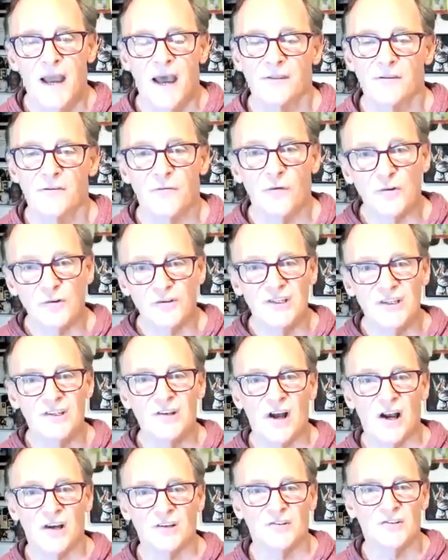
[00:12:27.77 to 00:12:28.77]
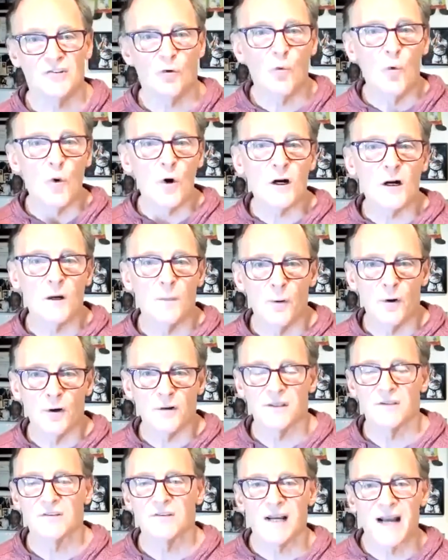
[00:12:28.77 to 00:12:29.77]
The Divorce Detox is a workbook
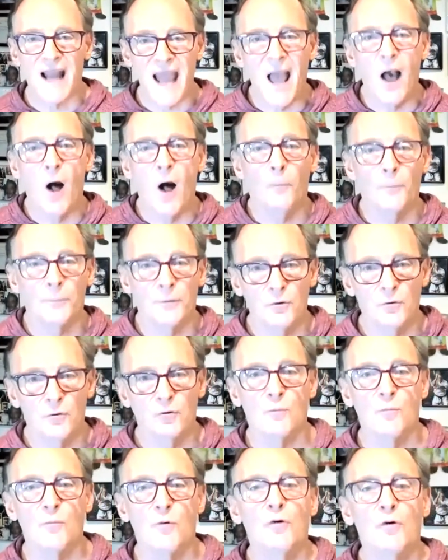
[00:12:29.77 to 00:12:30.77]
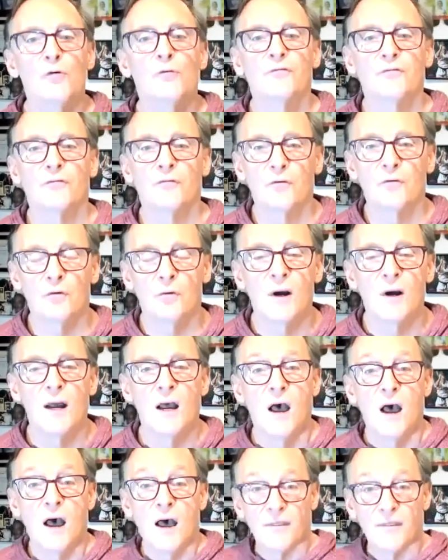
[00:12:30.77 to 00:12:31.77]
that's going to help you to move through
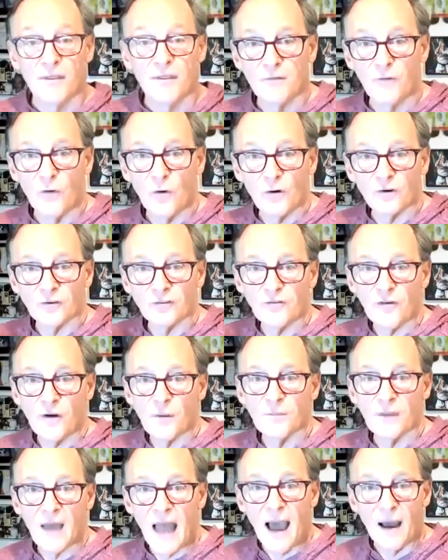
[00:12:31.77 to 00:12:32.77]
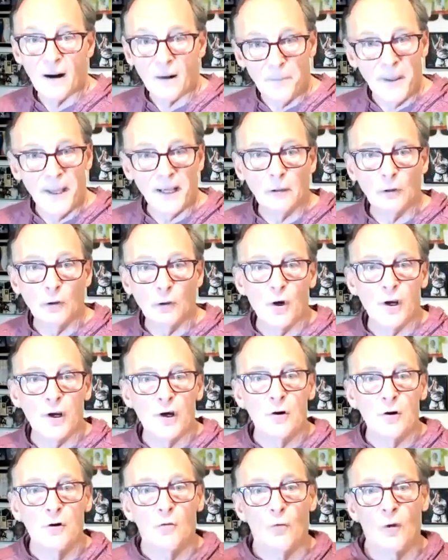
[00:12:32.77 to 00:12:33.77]
the divorce, from how to pick a
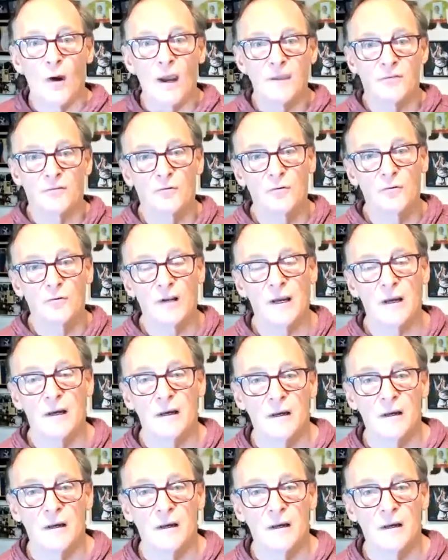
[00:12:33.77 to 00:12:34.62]
lawyer right through to